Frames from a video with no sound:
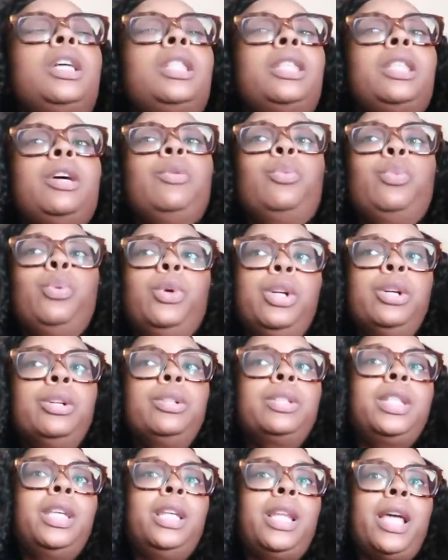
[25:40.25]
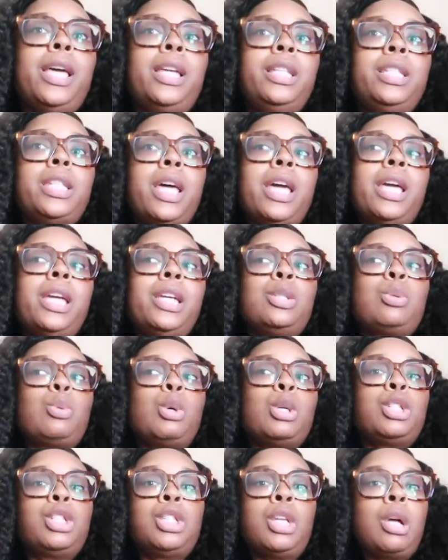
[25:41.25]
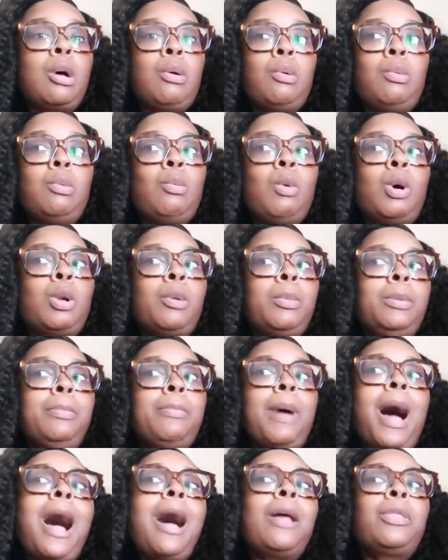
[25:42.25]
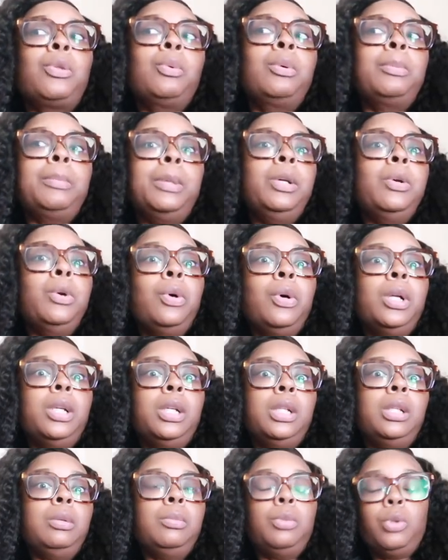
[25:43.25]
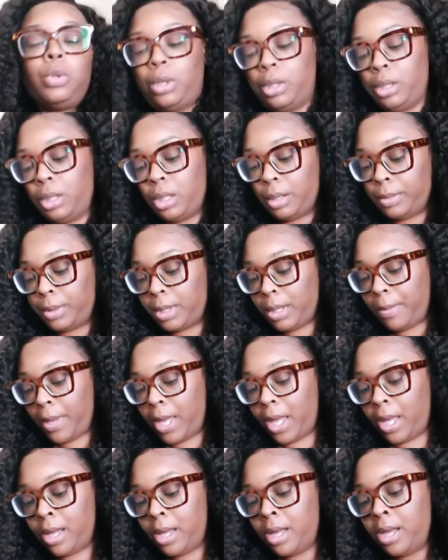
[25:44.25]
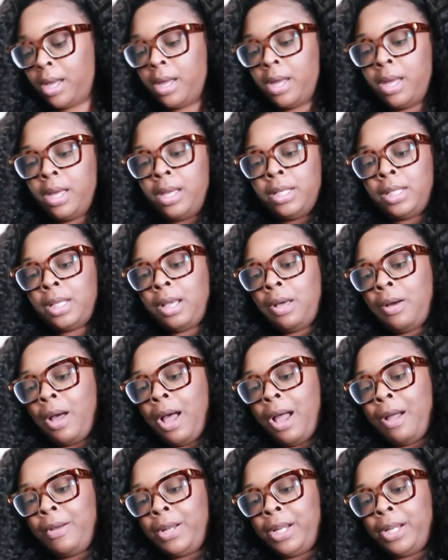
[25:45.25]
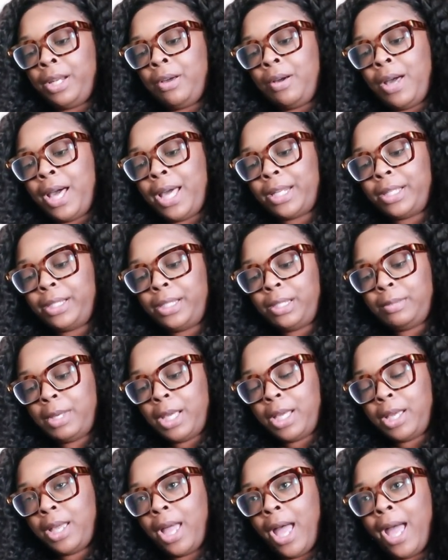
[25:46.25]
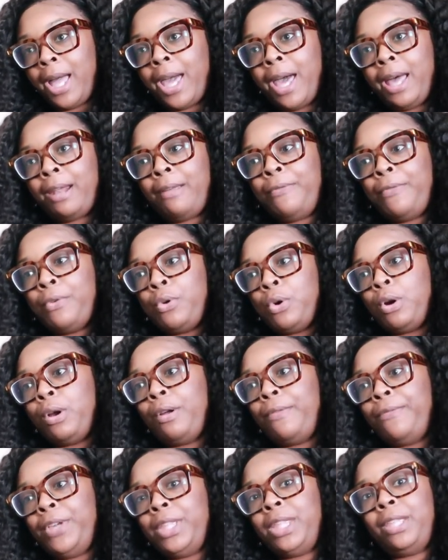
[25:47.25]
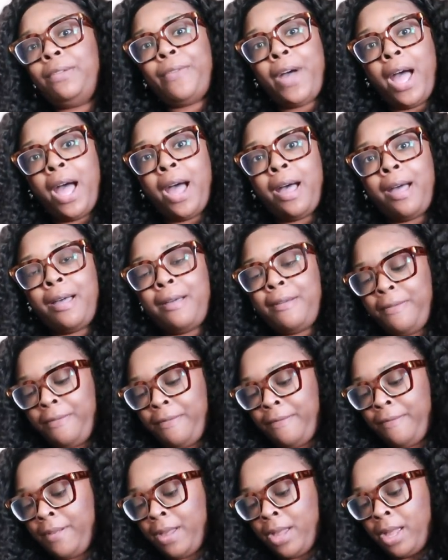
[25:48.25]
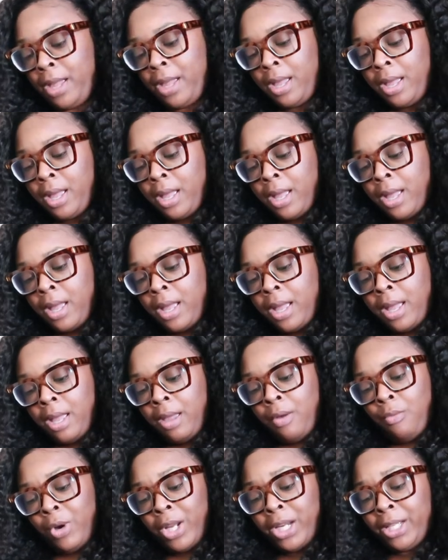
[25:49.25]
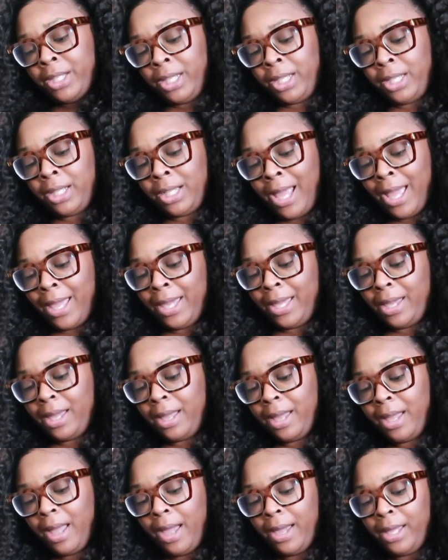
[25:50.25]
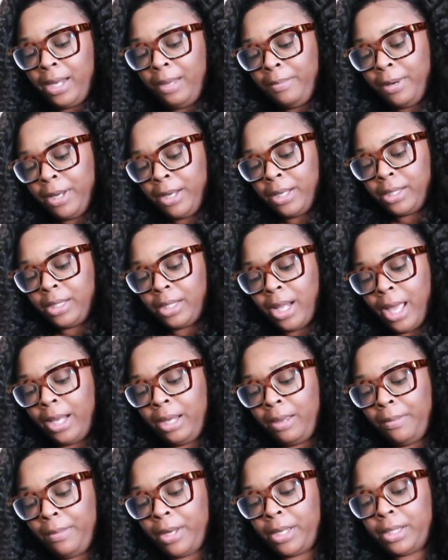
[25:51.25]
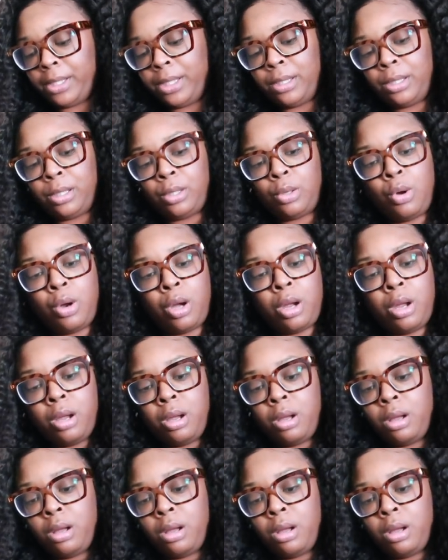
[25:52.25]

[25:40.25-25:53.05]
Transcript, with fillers: at that weird teenage age where she don't want to be bothered with me hardly anymore. You know what I'm talking about? So I already know how this smell. I got it for 55 And what is this like? 80 bucks, 90 bucks in store?